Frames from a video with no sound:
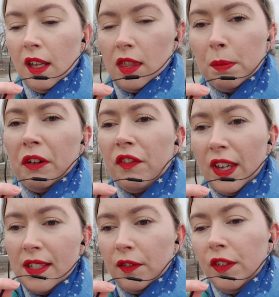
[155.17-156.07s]
the
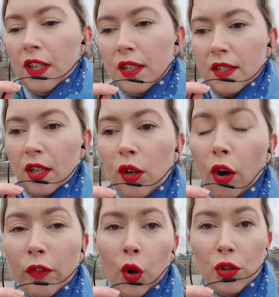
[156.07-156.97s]
pervasiveness
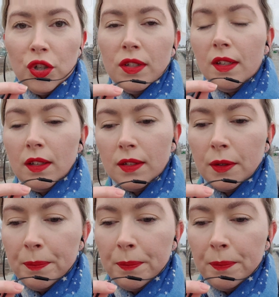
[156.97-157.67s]
of consciousness.